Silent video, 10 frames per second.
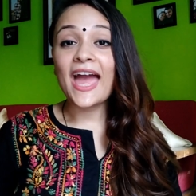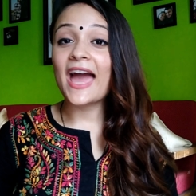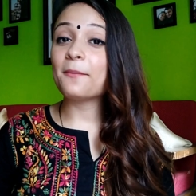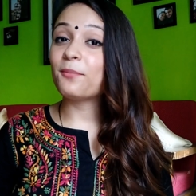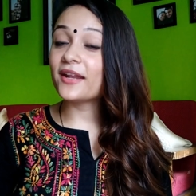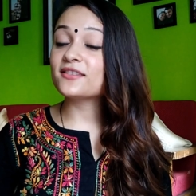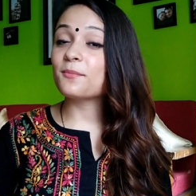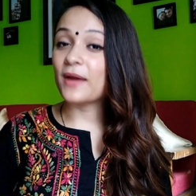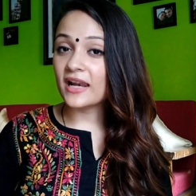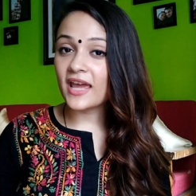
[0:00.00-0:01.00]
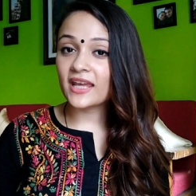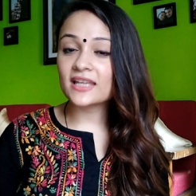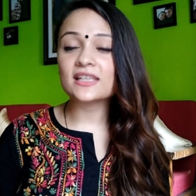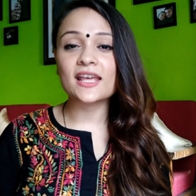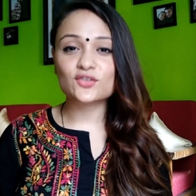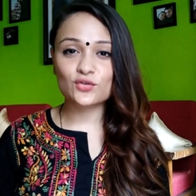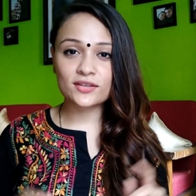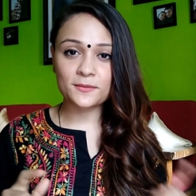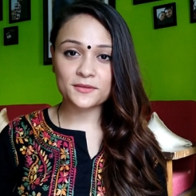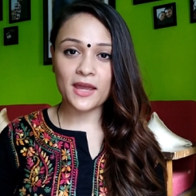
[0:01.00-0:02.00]
and press the bell icon next to the
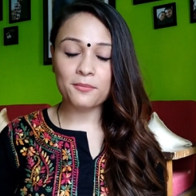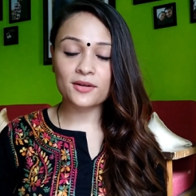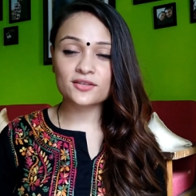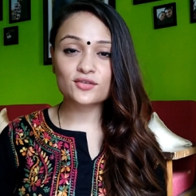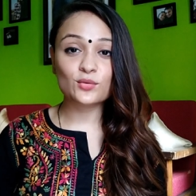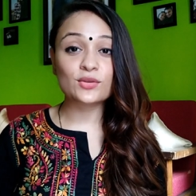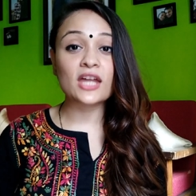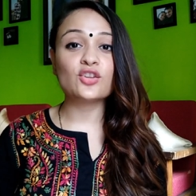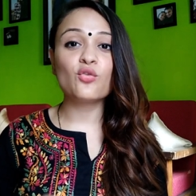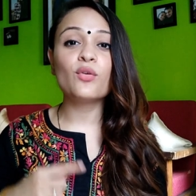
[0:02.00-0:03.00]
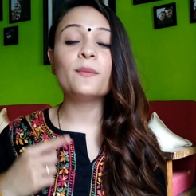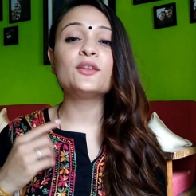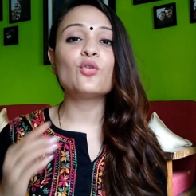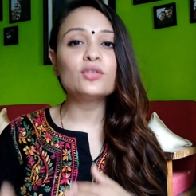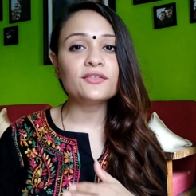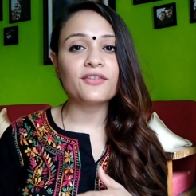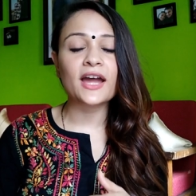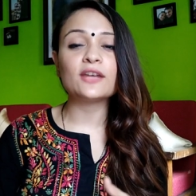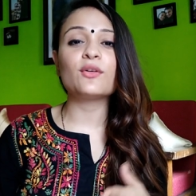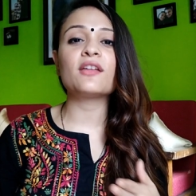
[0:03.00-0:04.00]
subscribe button so that you will be
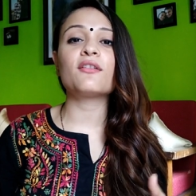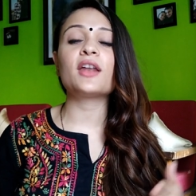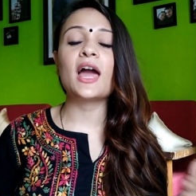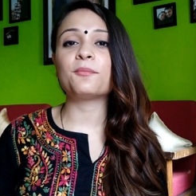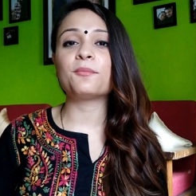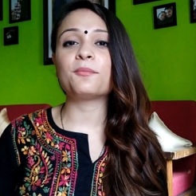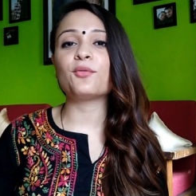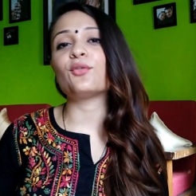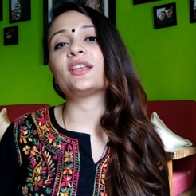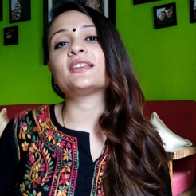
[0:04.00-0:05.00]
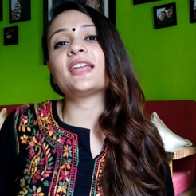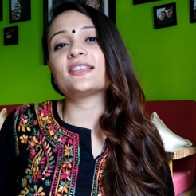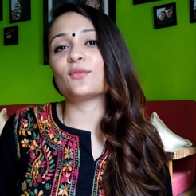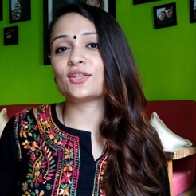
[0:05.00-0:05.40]
notified whenever I'll be uploading the next